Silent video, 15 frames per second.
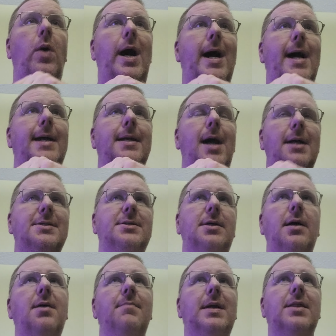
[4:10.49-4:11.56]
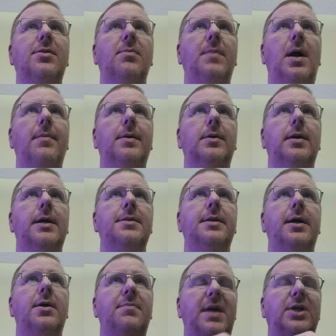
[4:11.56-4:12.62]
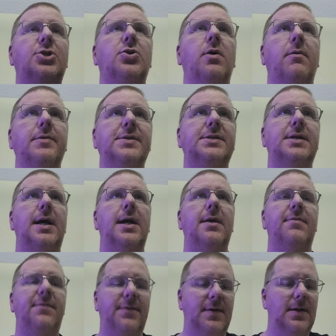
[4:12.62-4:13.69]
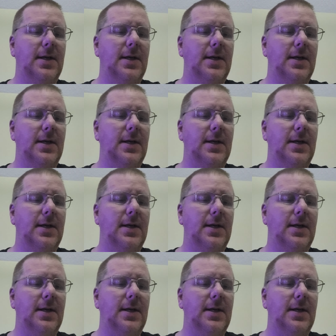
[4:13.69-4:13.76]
I stuck a meat thermometer in there to make sure it was safe.